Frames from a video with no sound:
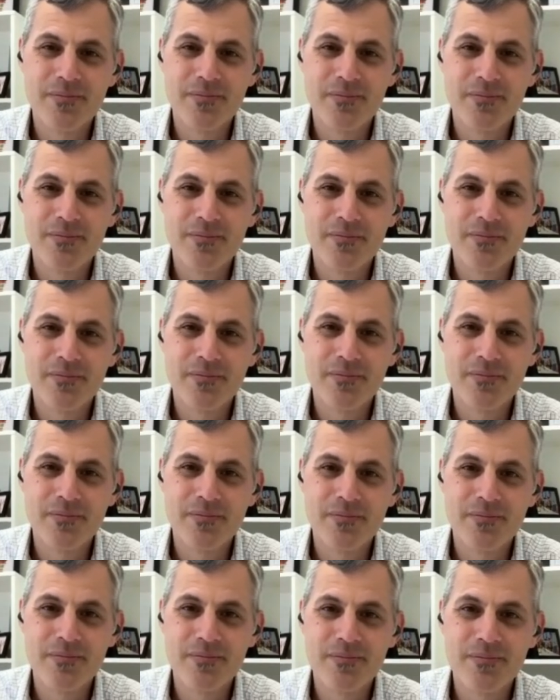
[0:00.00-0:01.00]

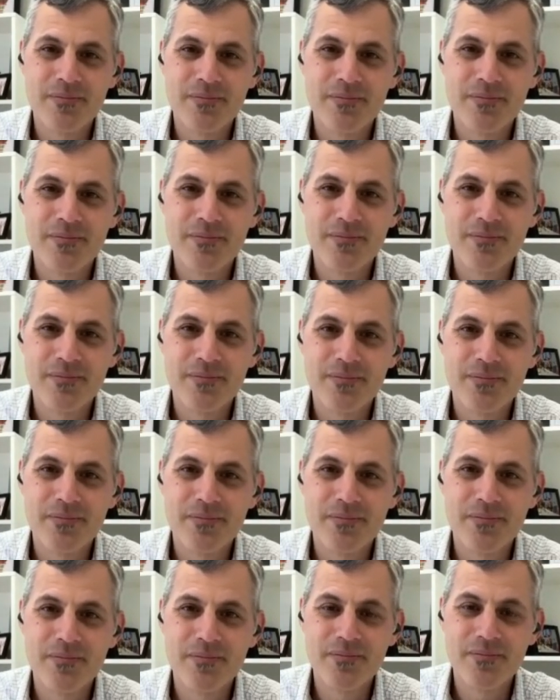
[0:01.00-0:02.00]

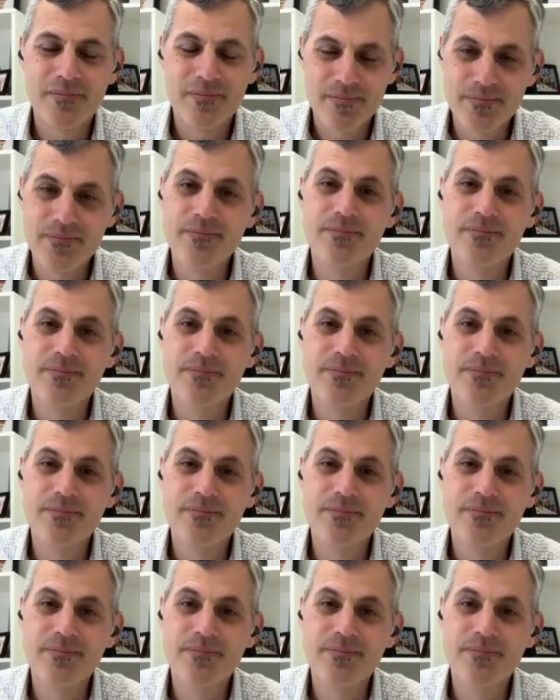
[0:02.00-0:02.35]
(not speaking)